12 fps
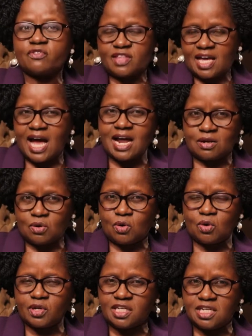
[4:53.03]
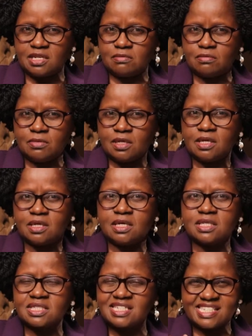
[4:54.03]
of the alcohol in him
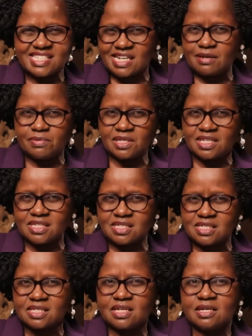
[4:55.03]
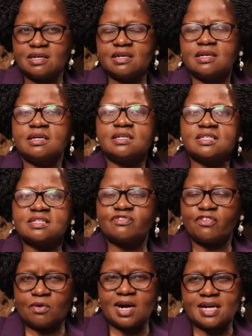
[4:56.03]
is disturbing his
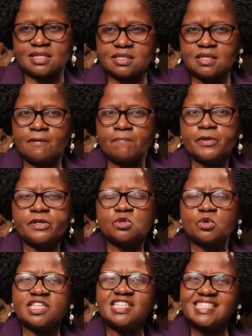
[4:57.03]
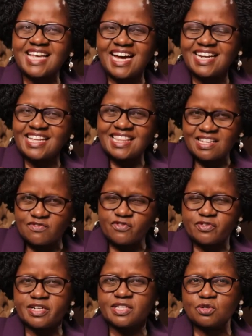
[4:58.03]
focus. So he's under the
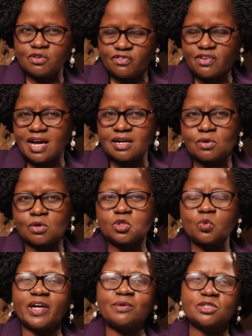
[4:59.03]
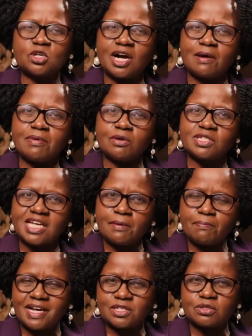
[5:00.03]
influence of alcohol. So when we talk about
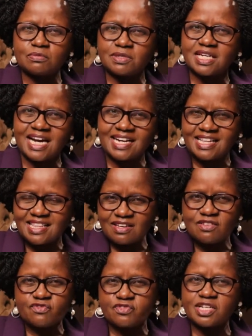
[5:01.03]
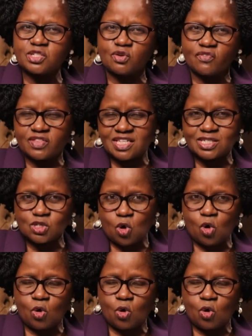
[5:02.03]
a person being under the influence of this